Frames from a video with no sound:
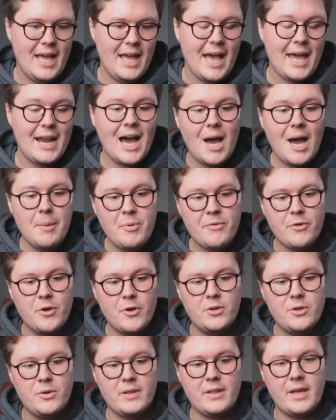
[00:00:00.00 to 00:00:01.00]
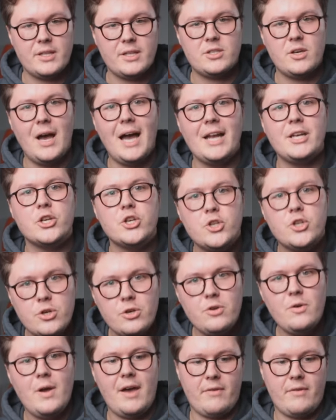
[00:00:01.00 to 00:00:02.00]
And I prefer doing that. So I
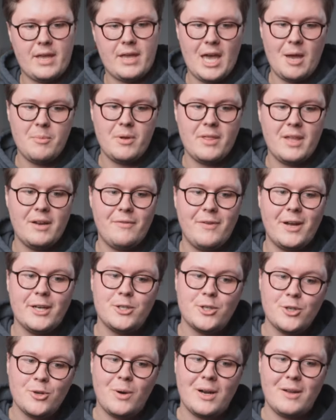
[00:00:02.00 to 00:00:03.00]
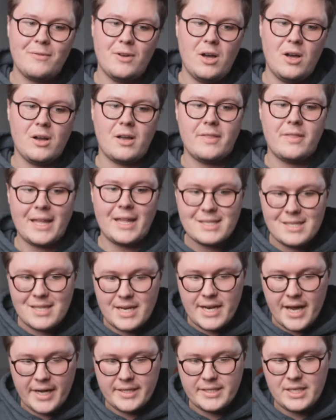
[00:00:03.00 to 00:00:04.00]
do have a camera that if I do want to vlog, that's the
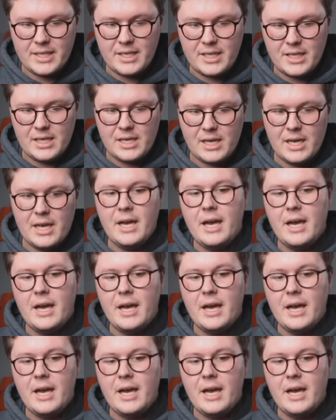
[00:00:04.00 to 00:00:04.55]
90D.